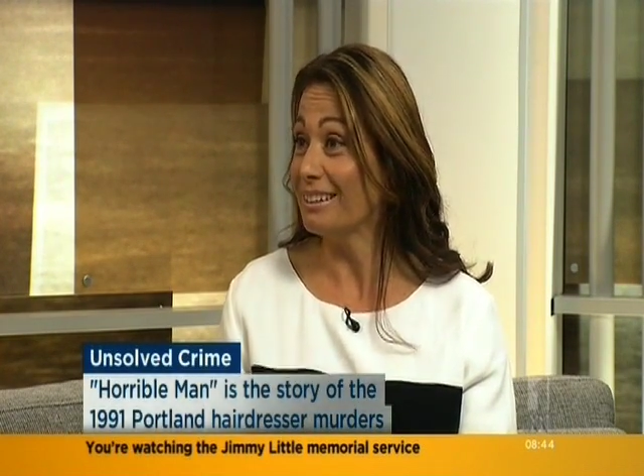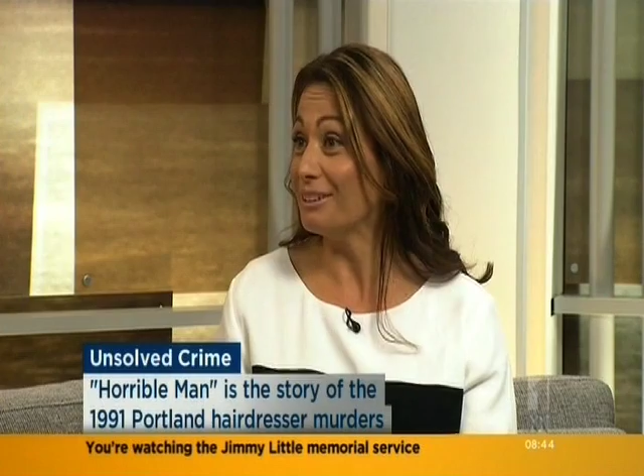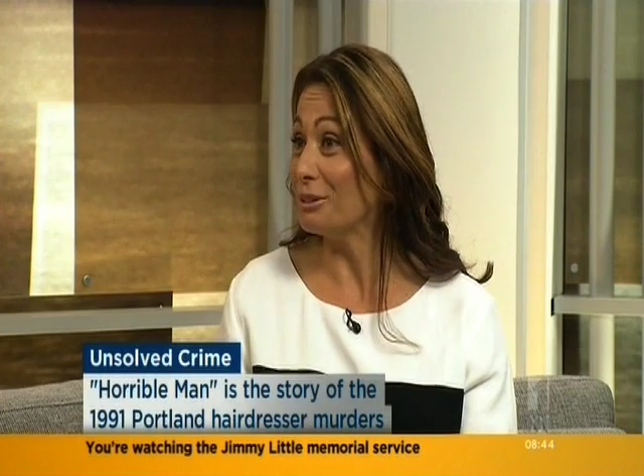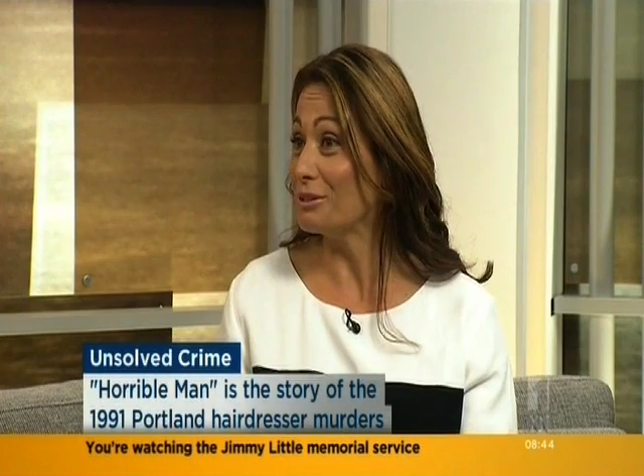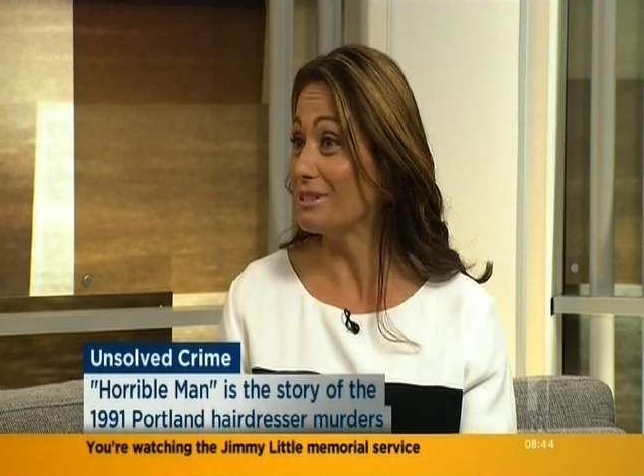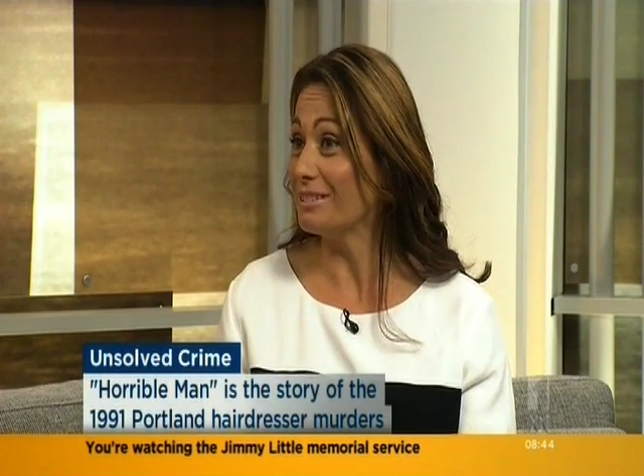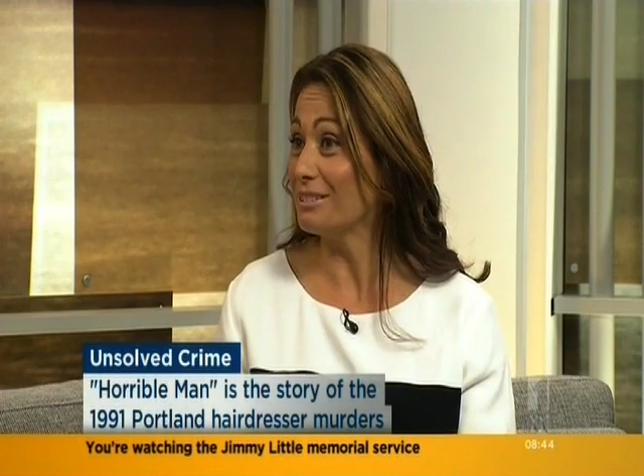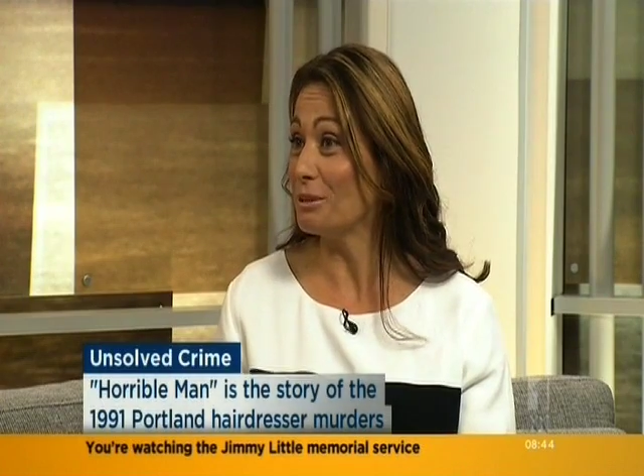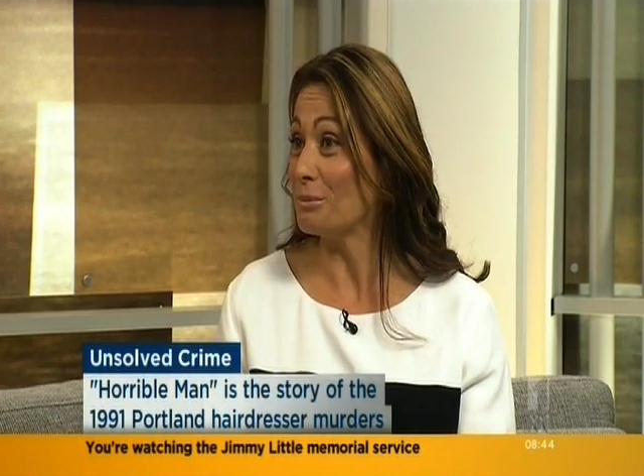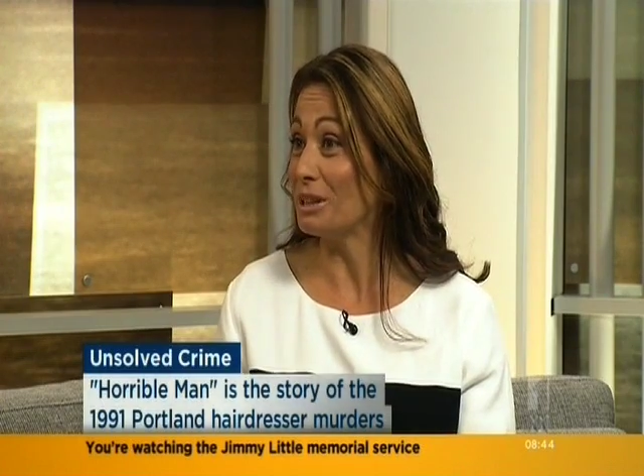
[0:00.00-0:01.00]

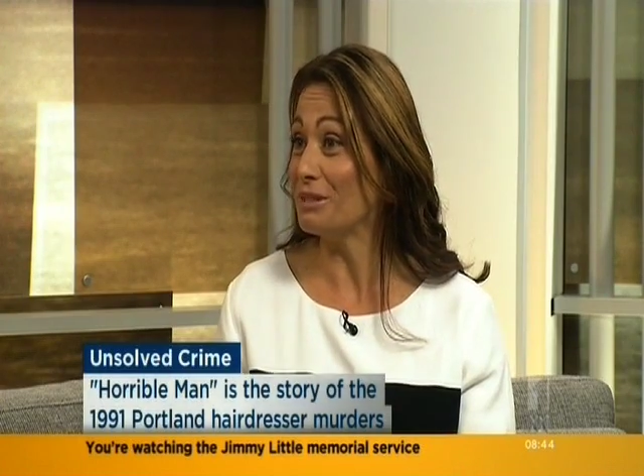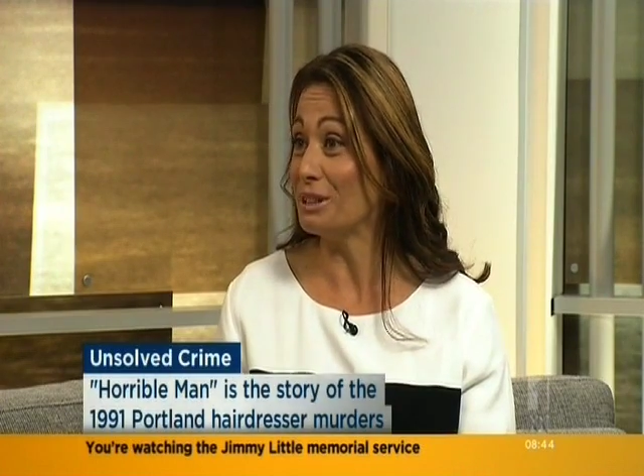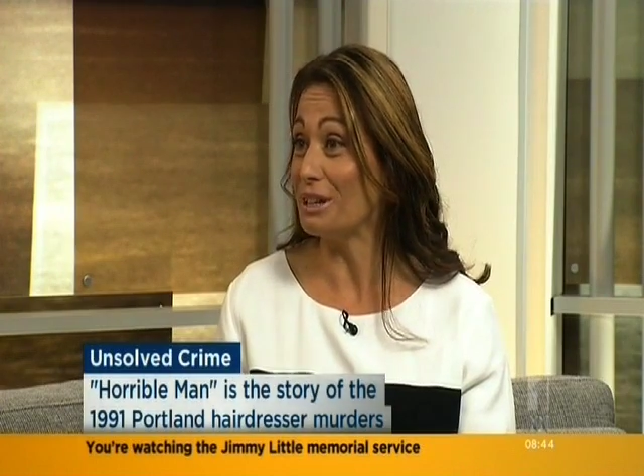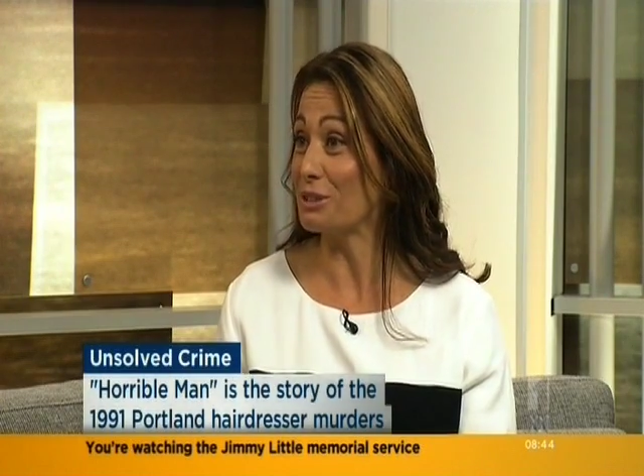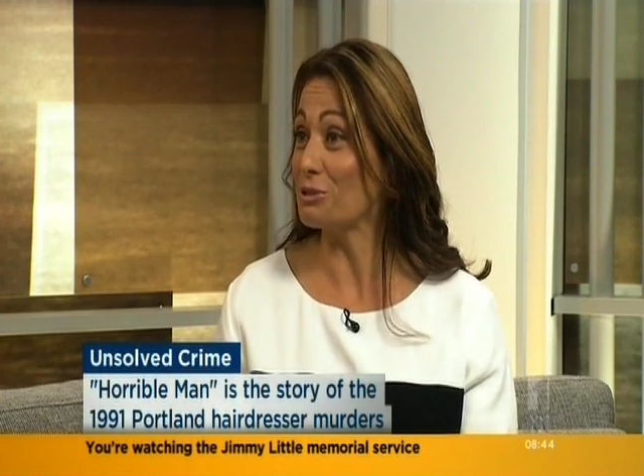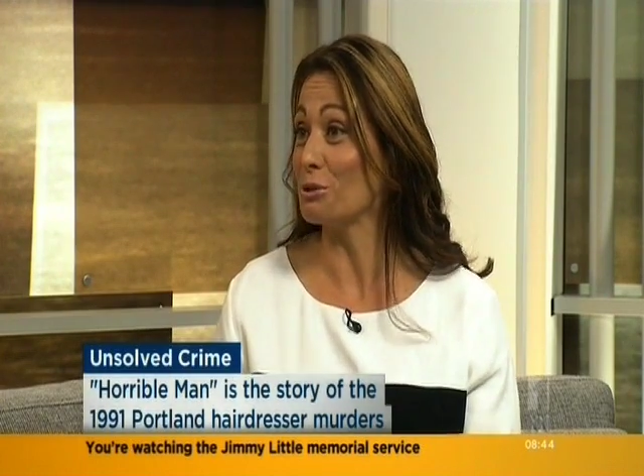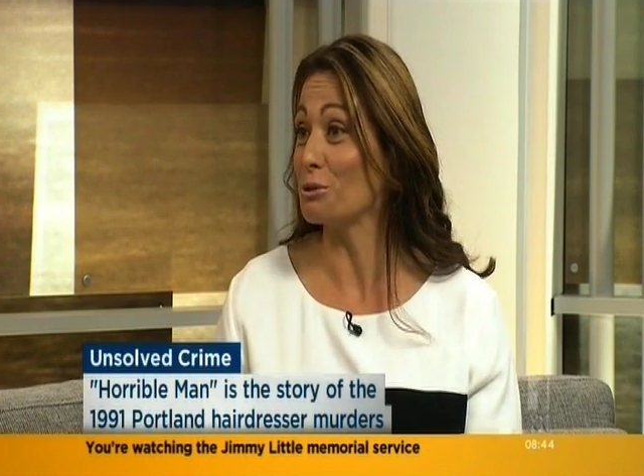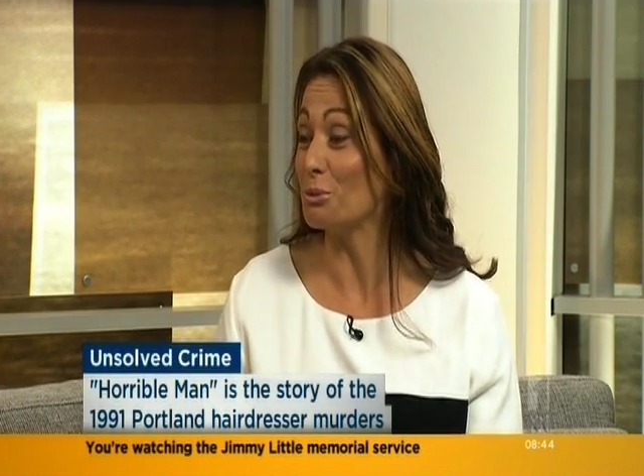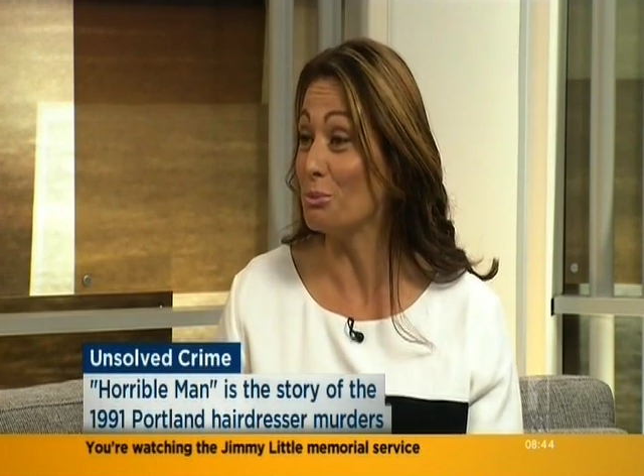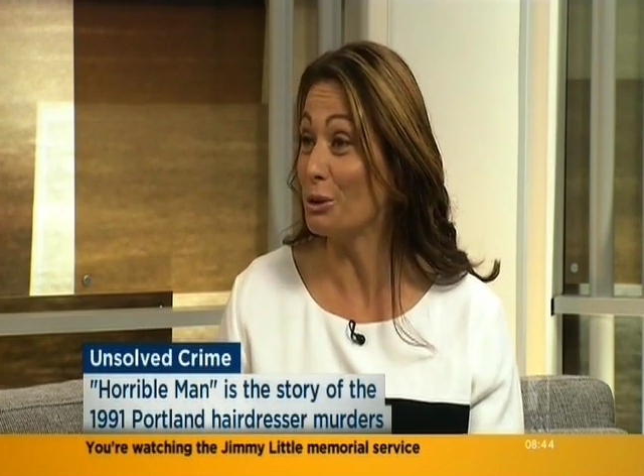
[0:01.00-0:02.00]
am I living next door
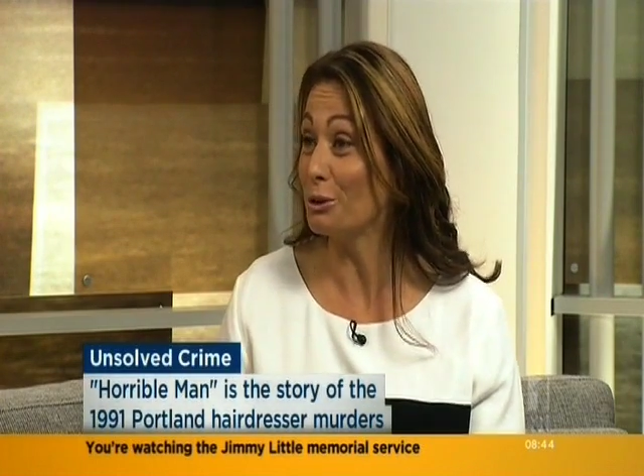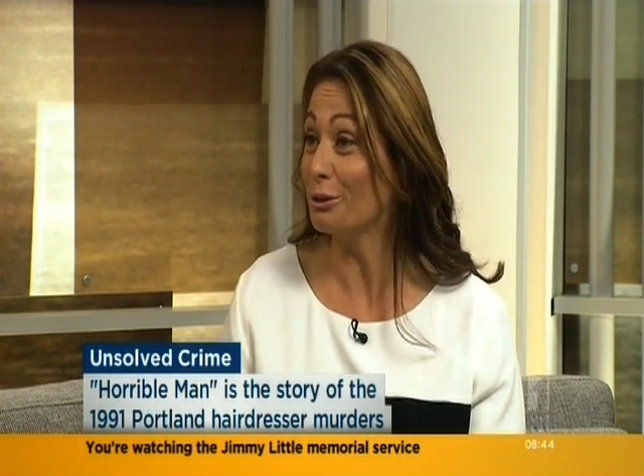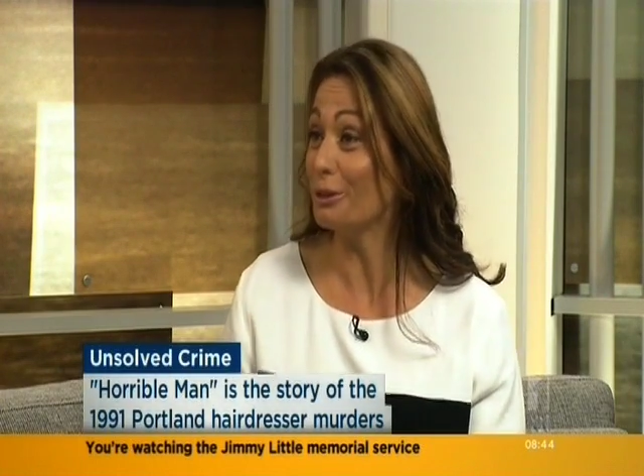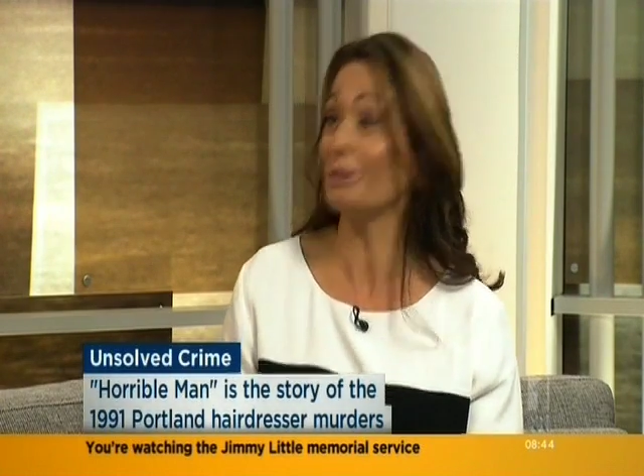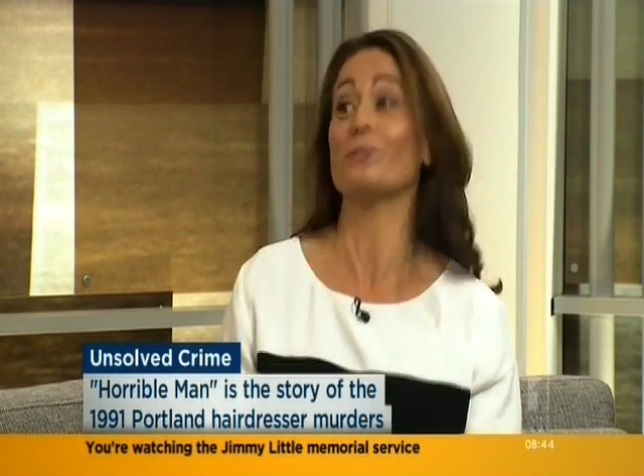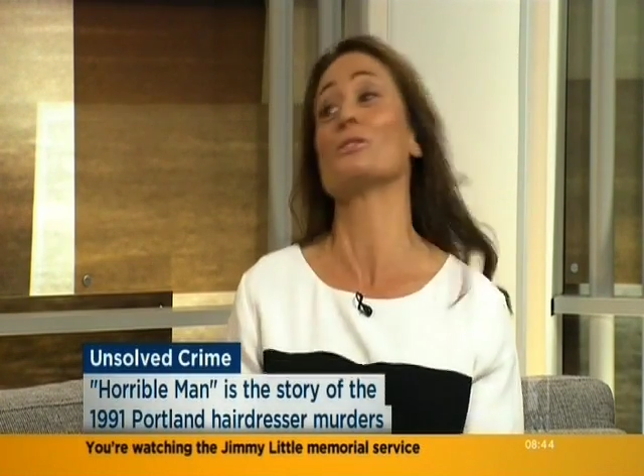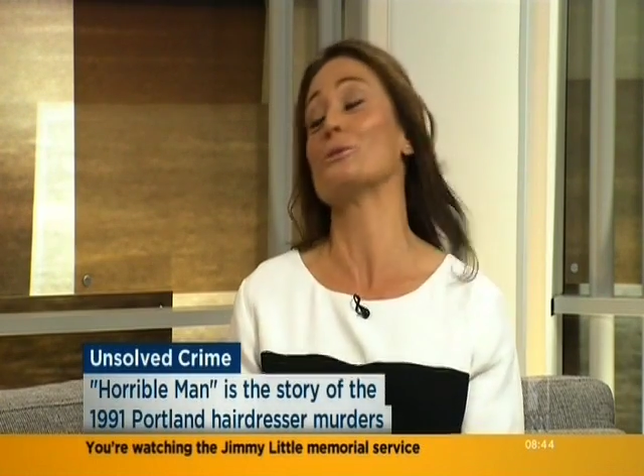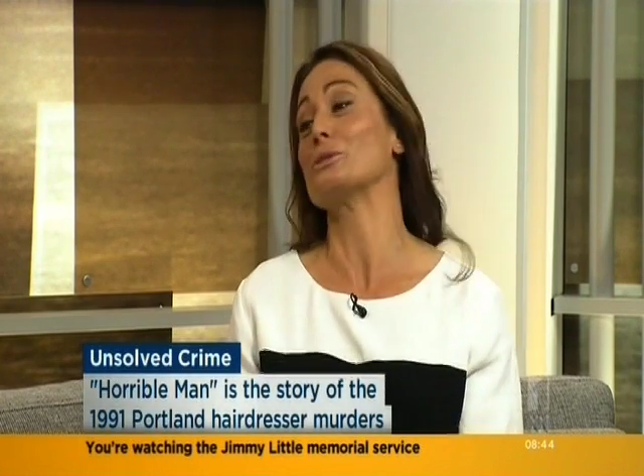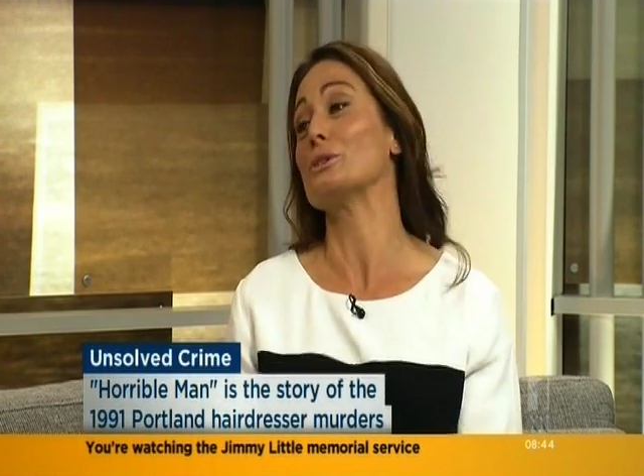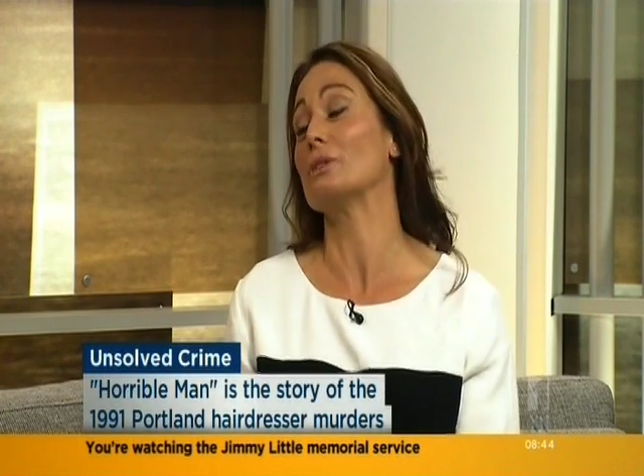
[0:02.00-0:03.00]
to a murderer, those
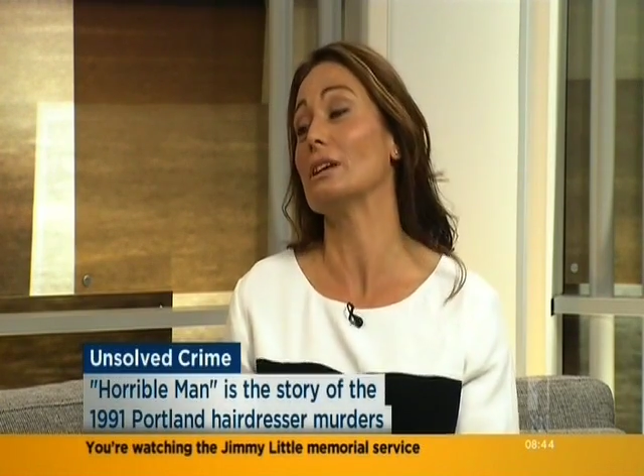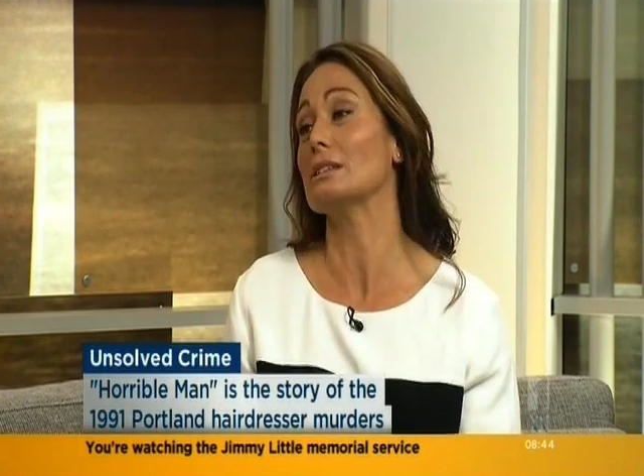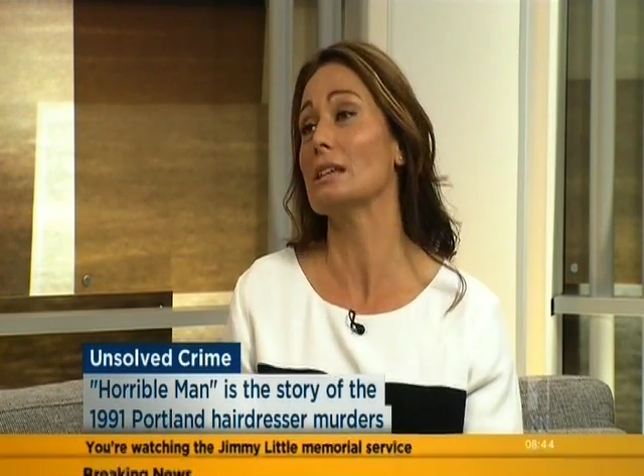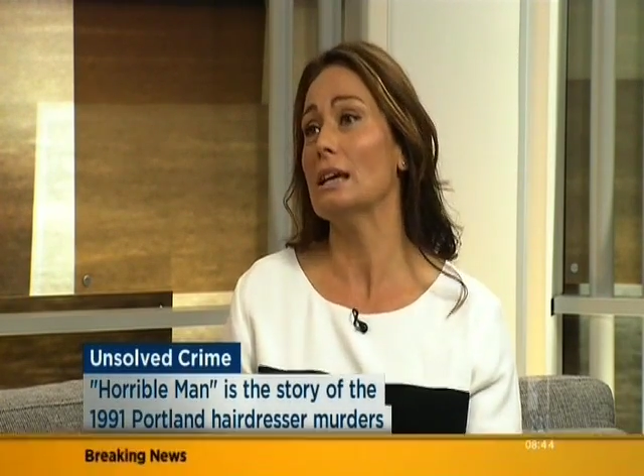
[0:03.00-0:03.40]
sorts of things.